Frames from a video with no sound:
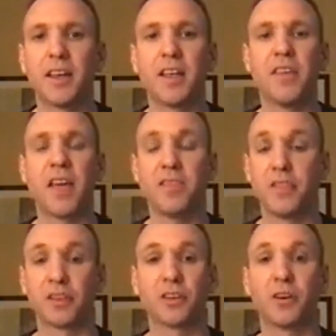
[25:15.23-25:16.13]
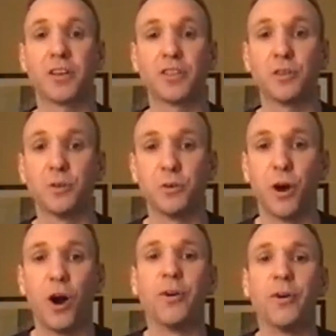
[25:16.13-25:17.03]
then they're going to
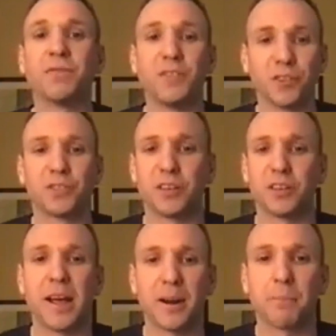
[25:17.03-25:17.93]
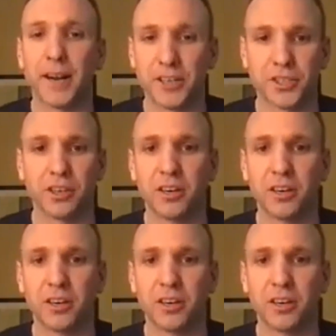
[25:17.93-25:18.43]
always feel a certain amount of pressure